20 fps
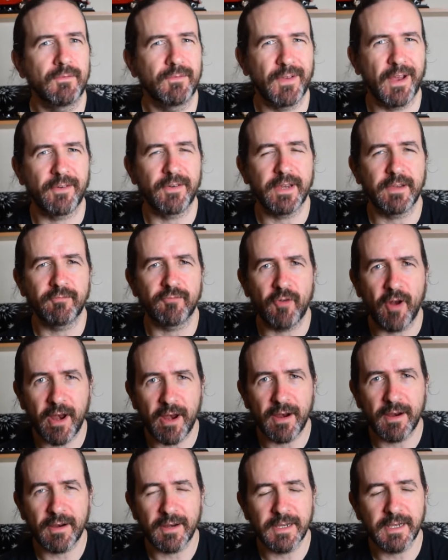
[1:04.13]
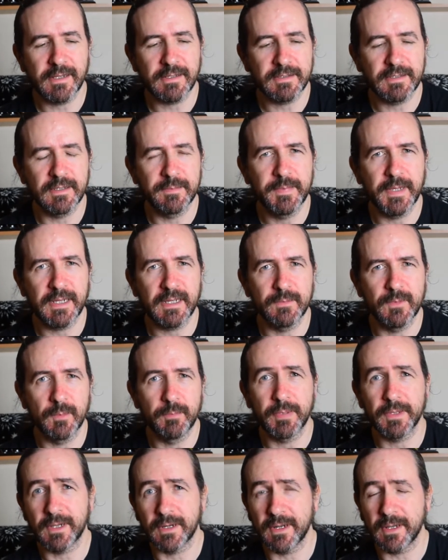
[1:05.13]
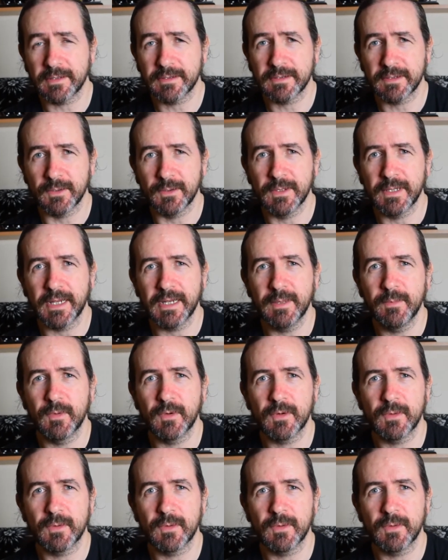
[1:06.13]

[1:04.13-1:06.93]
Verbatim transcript: very rare, you can still pick them up, but they're not sold anymore.